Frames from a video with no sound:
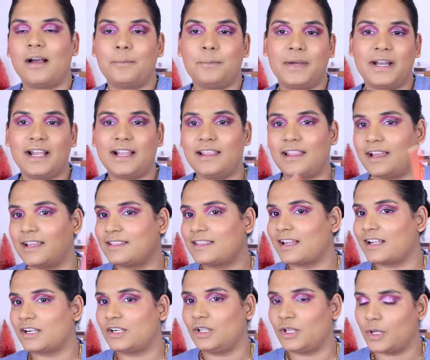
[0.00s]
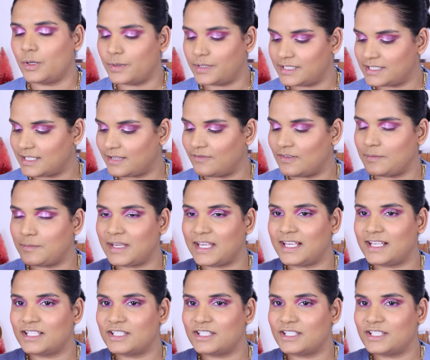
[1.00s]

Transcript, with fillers: But I like that glow it's giving me.